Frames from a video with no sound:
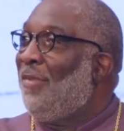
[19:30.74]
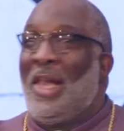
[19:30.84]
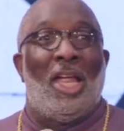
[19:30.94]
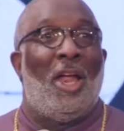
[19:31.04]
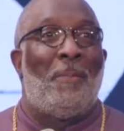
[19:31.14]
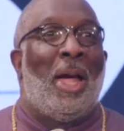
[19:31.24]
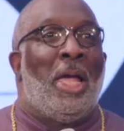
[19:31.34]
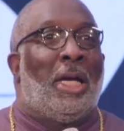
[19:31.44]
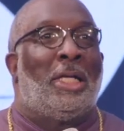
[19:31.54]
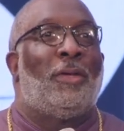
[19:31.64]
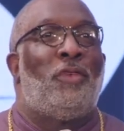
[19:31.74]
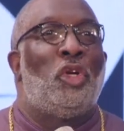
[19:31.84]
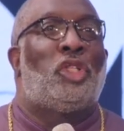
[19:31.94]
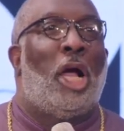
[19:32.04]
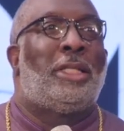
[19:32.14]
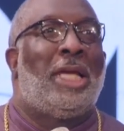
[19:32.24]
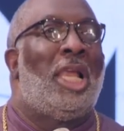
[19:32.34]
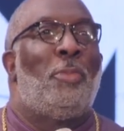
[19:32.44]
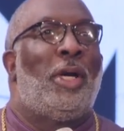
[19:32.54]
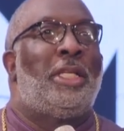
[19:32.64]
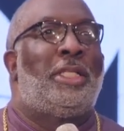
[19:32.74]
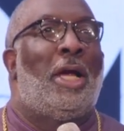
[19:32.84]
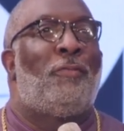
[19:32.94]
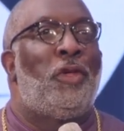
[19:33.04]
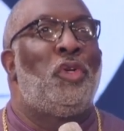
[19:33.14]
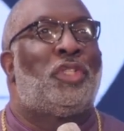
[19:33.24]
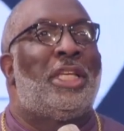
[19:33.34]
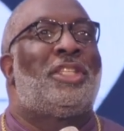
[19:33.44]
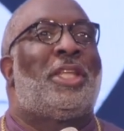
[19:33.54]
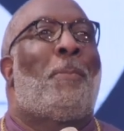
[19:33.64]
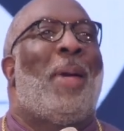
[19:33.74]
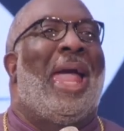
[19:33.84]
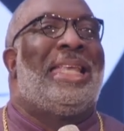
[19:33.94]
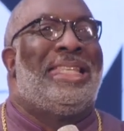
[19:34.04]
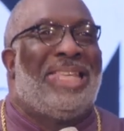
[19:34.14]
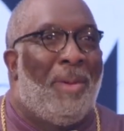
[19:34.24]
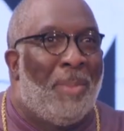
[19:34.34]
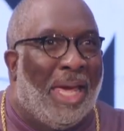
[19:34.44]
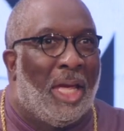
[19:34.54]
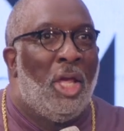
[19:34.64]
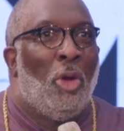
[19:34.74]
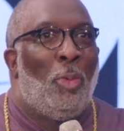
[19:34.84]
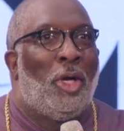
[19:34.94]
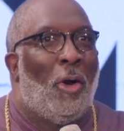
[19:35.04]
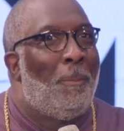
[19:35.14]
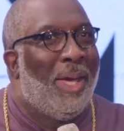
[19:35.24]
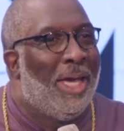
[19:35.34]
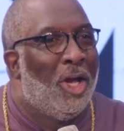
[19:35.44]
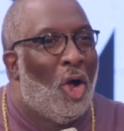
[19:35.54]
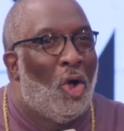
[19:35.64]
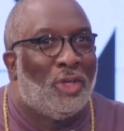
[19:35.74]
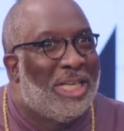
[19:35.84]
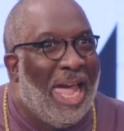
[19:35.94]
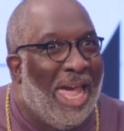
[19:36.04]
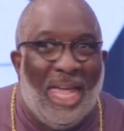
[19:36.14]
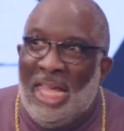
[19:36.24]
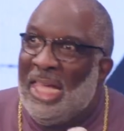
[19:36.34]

Because if you start telling what he's done for you since the pandemic, we're going to be here all day.